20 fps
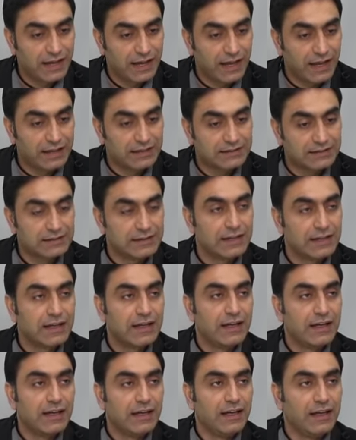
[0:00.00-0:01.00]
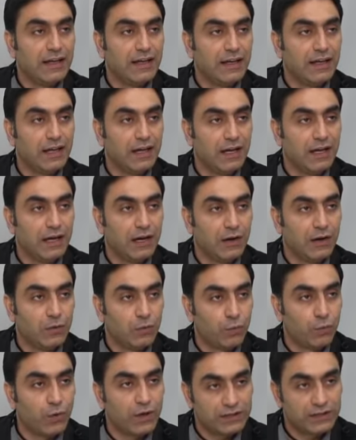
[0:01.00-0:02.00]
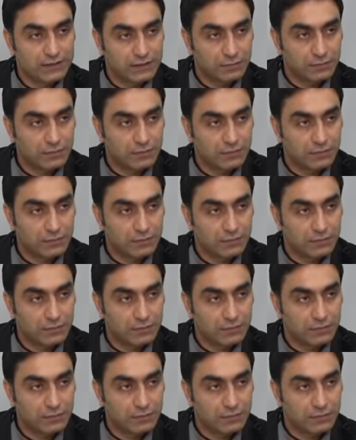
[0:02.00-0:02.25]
and when